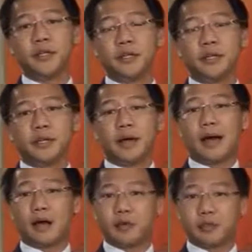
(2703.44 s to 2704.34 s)
any
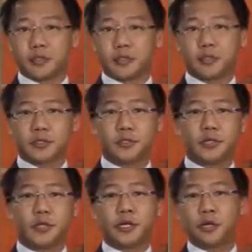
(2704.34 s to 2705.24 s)
agreements,
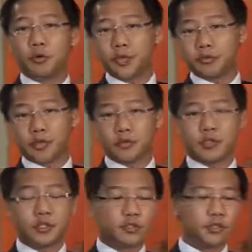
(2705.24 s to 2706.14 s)
including the
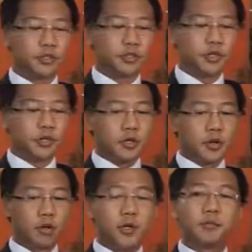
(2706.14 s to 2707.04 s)
constitution,
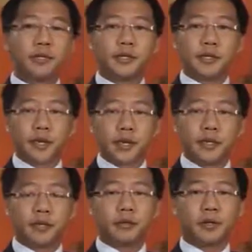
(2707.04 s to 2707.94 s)
will be in
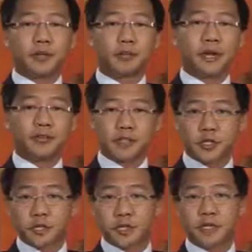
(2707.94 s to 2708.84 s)
line and will have
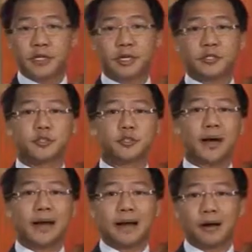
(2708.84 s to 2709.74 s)
certainty as to
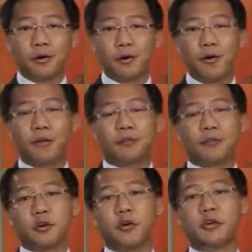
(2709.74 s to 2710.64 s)
how
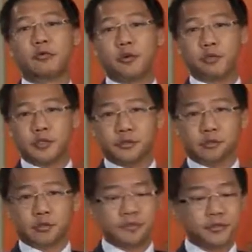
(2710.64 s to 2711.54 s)
they are going to be
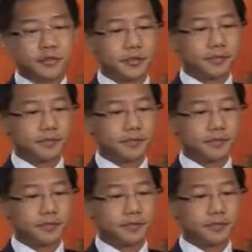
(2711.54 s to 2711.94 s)
resolved.